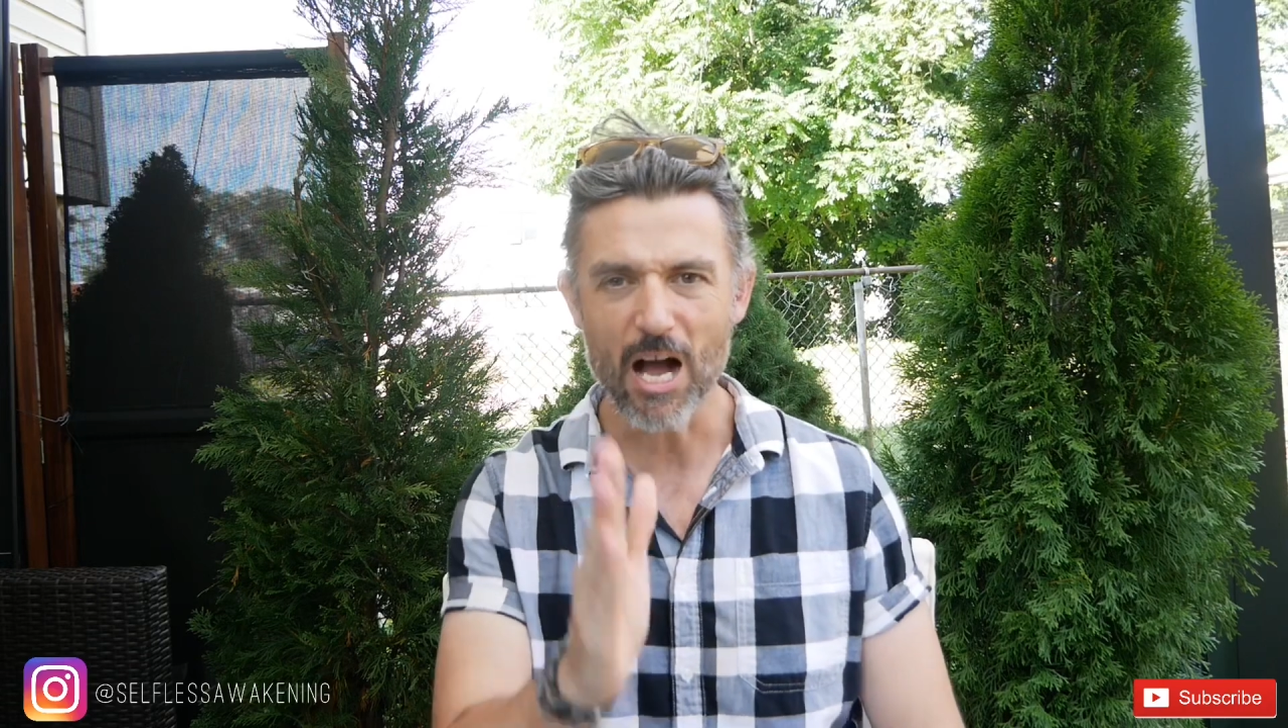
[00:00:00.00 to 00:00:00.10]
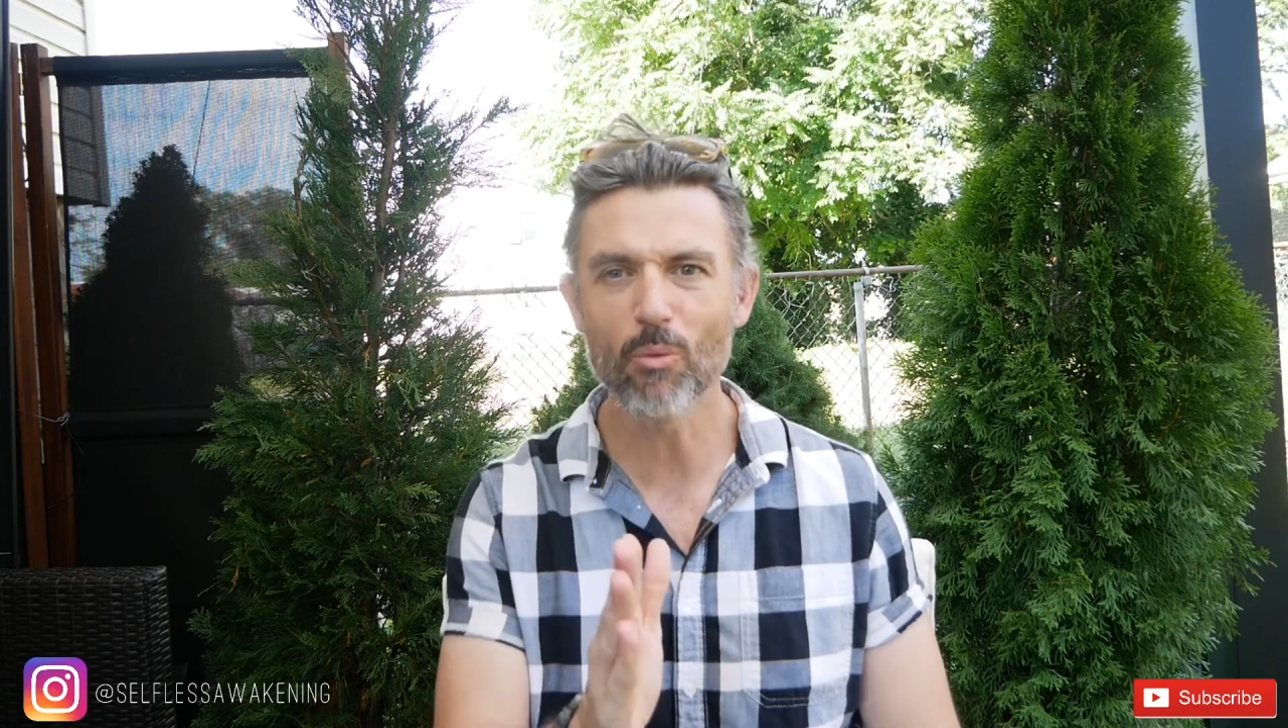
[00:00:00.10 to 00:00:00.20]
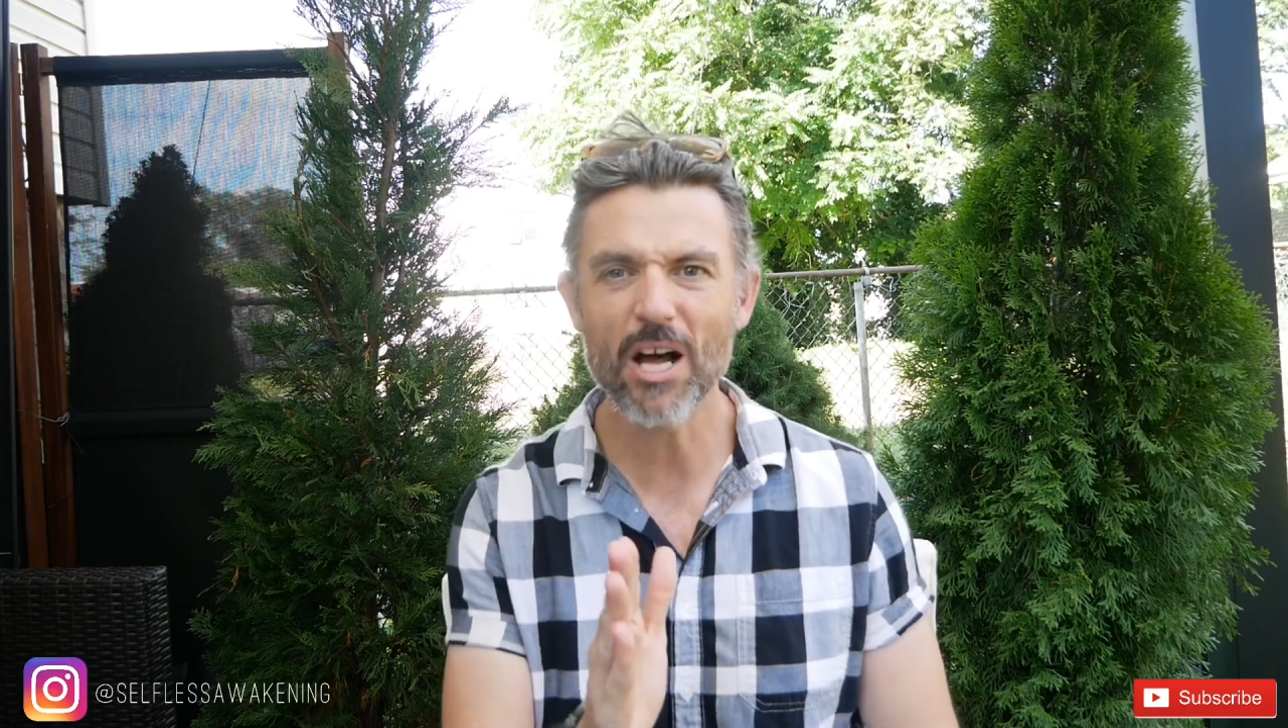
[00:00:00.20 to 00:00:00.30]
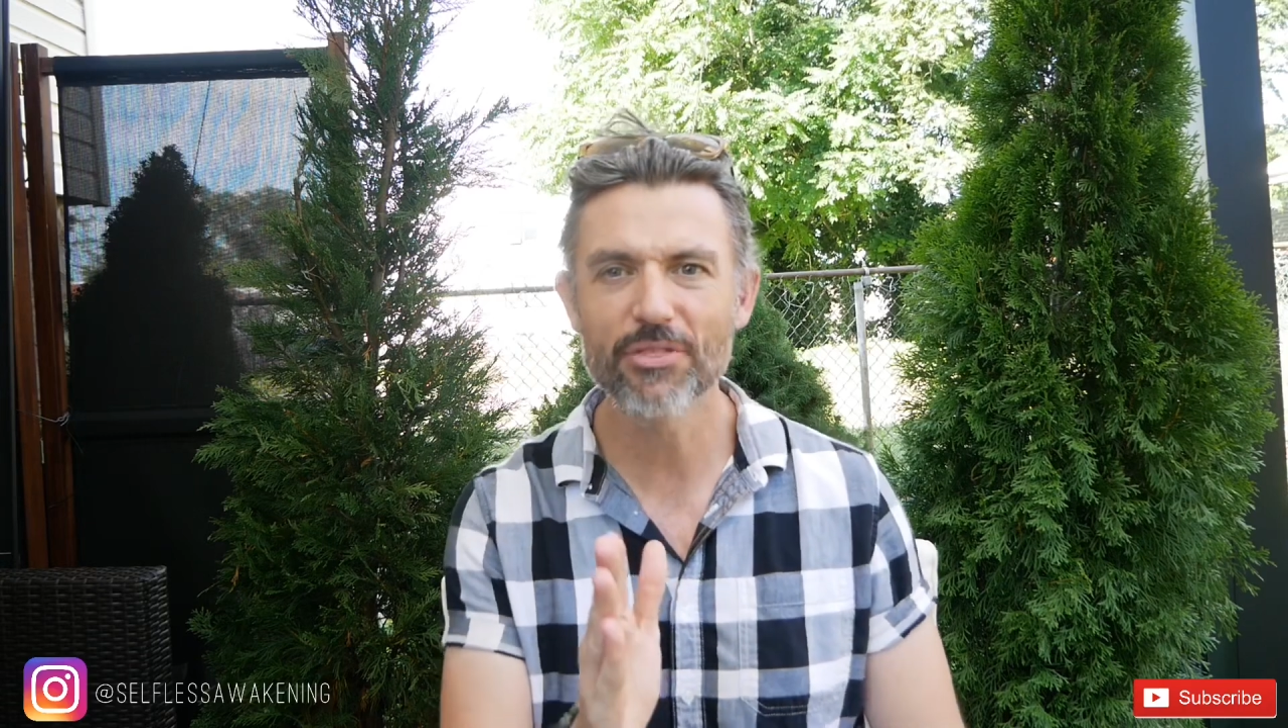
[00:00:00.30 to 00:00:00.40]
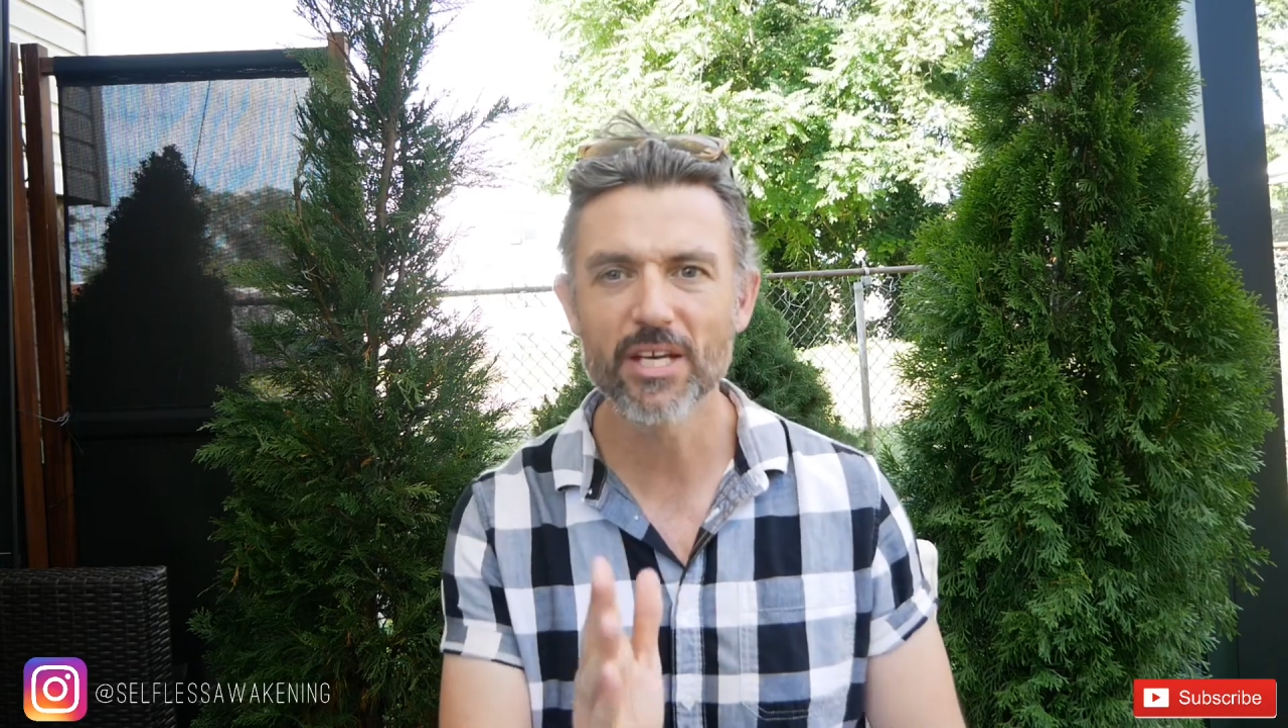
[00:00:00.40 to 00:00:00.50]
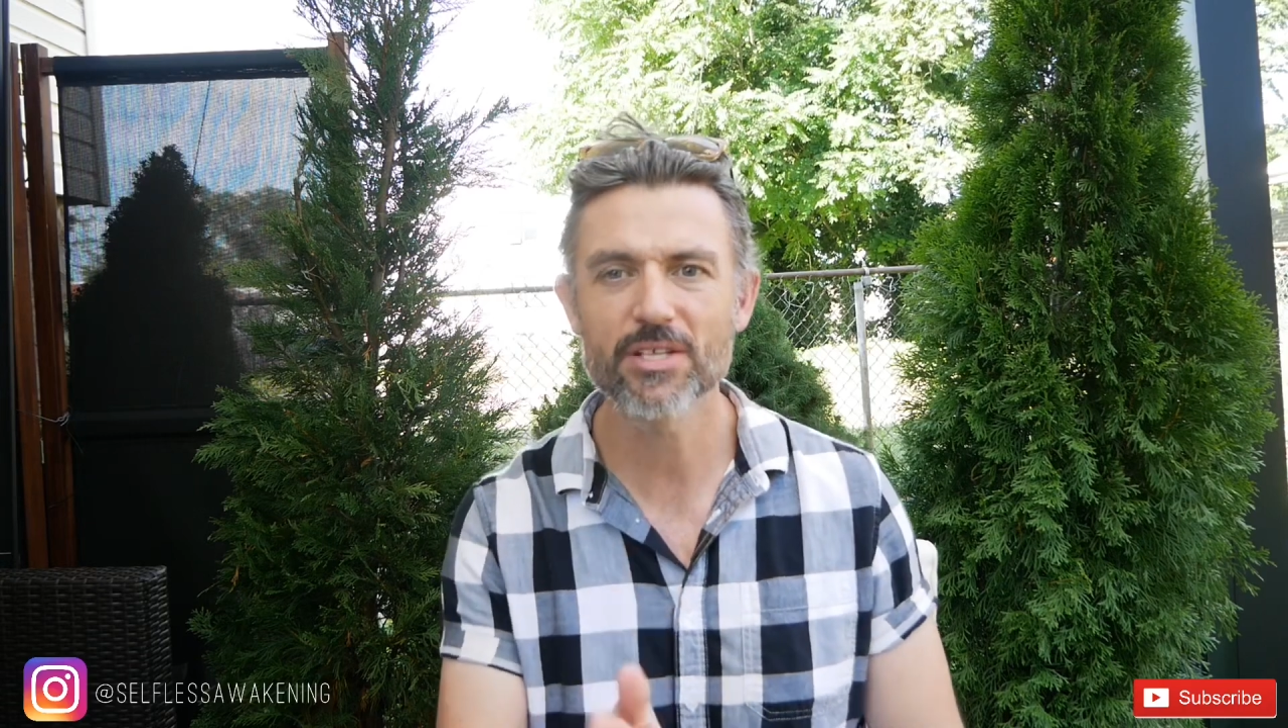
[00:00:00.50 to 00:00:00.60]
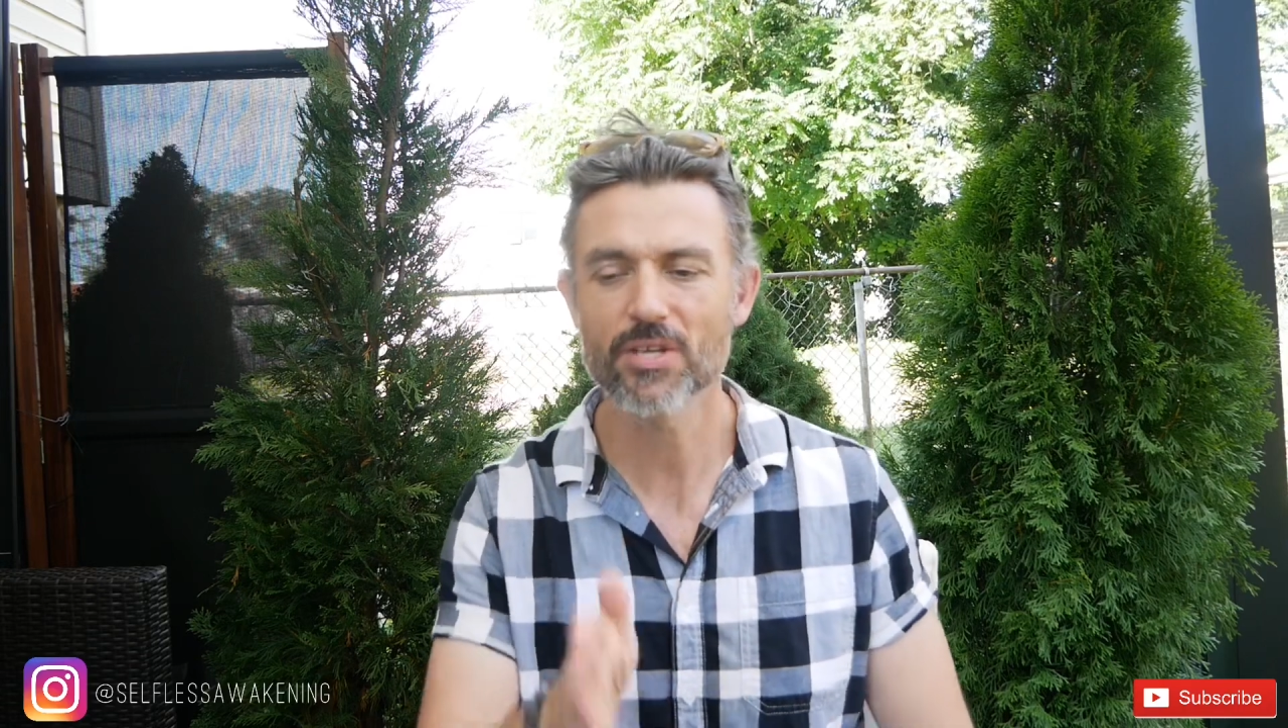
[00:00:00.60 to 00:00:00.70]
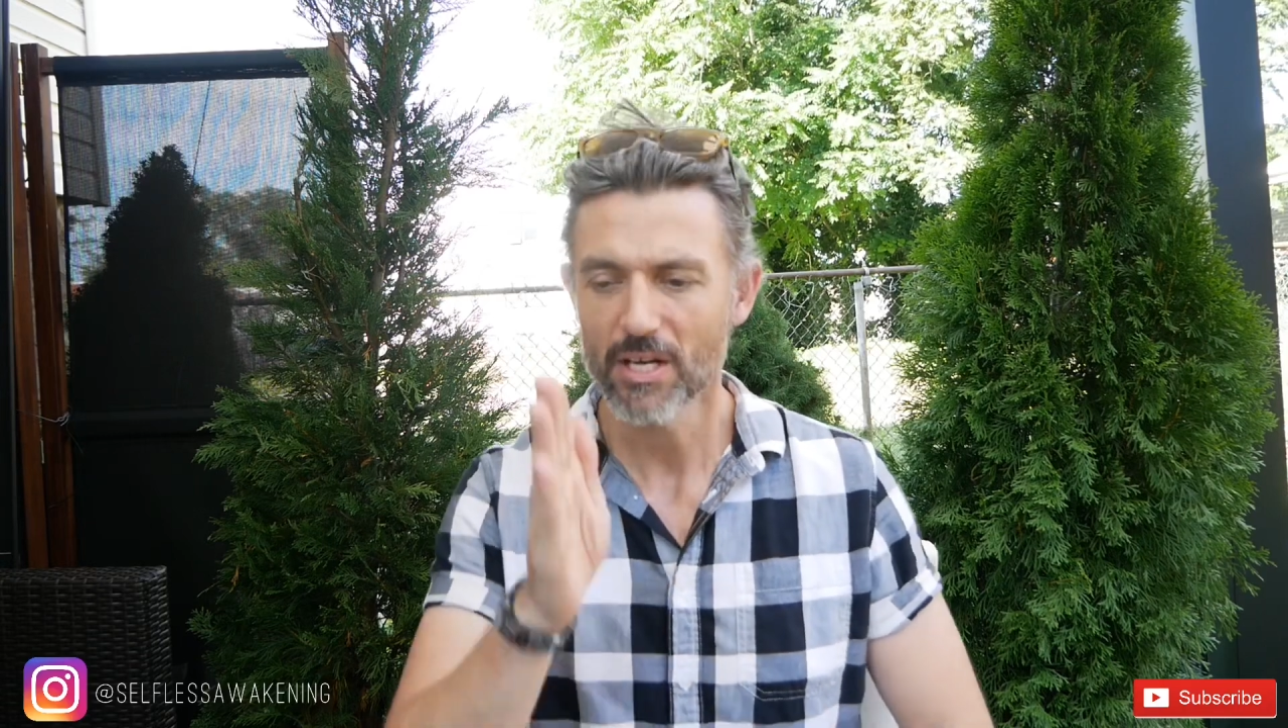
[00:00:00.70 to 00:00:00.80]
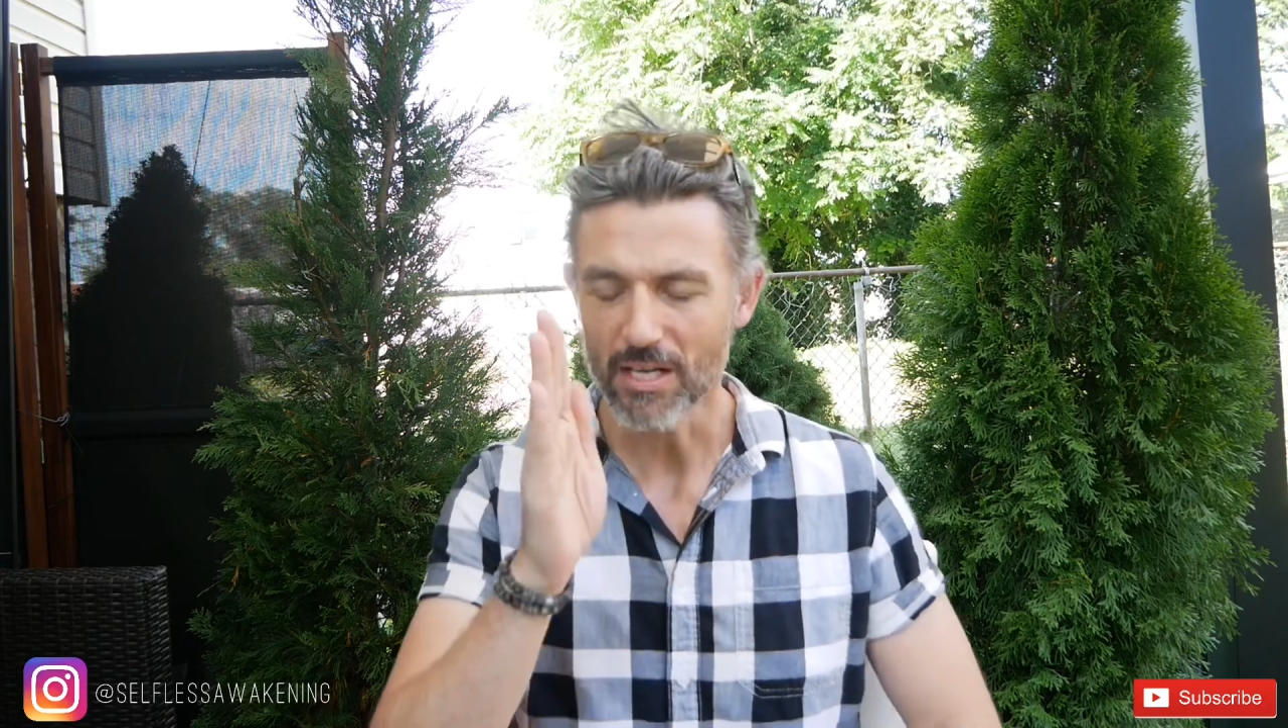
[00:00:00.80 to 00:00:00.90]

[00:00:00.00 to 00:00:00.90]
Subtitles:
want this,